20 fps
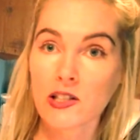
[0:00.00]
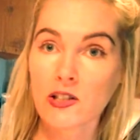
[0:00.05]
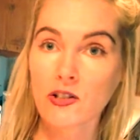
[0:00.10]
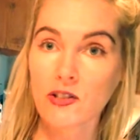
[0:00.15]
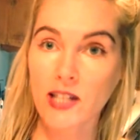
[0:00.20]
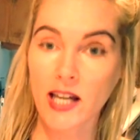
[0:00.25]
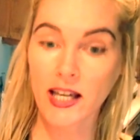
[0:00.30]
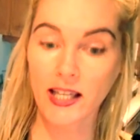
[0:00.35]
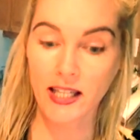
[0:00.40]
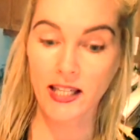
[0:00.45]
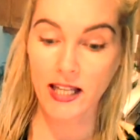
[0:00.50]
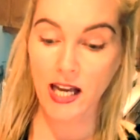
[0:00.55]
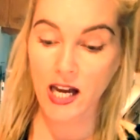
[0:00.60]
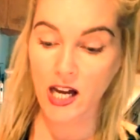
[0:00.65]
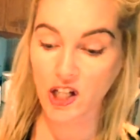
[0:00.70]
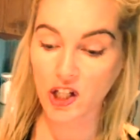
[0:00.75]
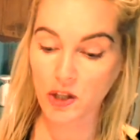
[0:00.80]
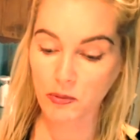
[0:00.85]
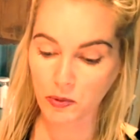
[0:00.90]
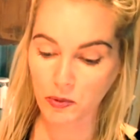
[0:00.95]
You take it
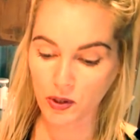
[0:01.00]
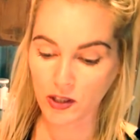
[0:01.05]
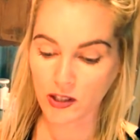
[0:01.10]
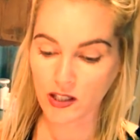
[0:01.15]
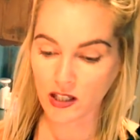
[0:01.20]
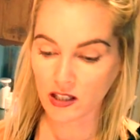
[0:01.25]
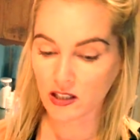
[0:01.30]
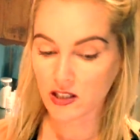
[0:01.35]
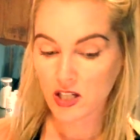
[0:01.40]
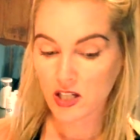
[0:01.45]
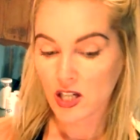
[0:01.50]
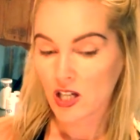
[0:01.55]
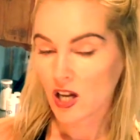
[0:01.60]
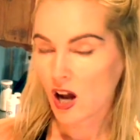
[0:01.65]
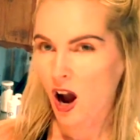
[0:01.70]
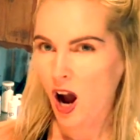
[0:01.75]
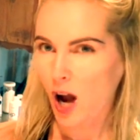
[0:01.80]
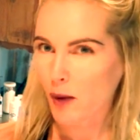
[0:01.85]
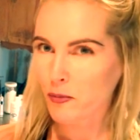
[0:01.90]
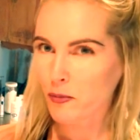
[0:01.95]
out, you put it in,
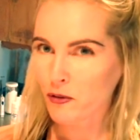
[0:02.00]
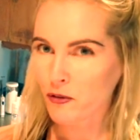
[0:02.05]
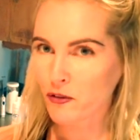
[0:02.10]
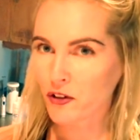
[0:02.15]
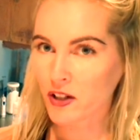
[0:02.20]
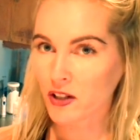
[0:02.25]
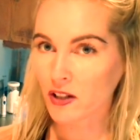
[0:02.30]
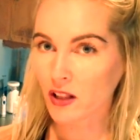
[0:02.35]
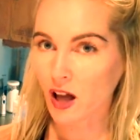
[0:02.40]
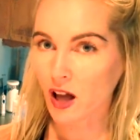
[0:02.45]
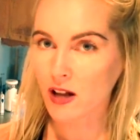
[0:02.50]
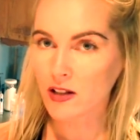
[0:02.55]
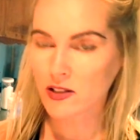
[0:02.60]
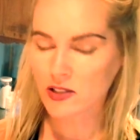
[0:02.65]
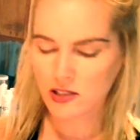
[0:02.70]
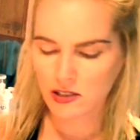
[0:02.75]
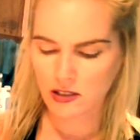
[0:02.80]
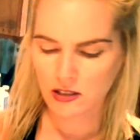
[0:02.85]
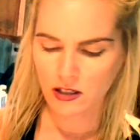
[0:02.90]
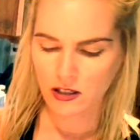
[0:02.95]
I prefer
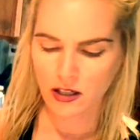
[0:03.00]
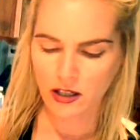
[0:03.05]
glass,